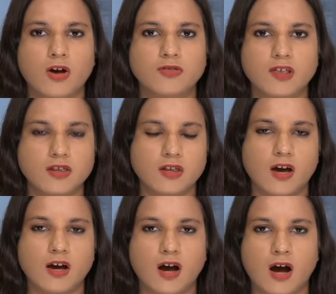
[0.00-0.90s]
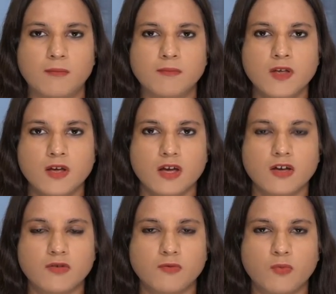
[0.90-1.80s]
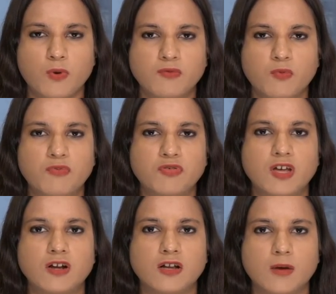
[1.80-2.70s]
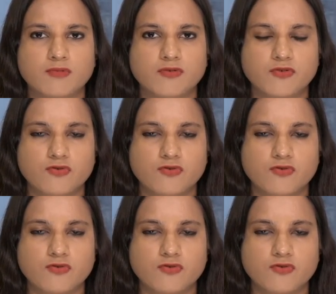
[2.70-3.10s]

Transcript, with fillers: Odisha. We've seen a number